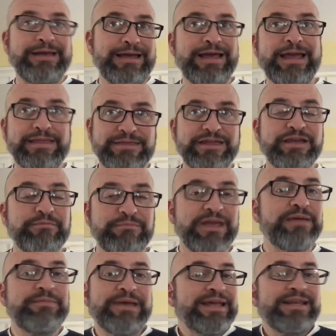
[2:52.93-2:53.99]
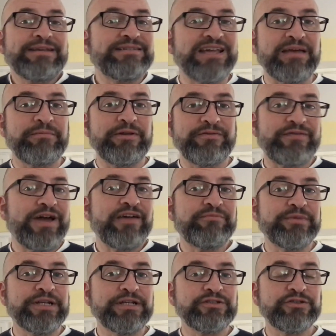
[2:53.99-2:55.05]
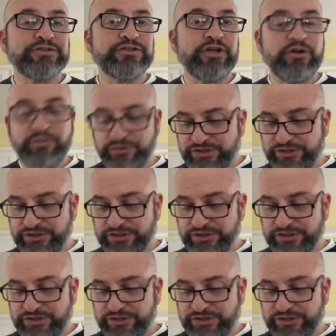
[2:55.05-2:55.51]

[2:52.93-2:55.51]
I think maybe any time at 5 minutes or so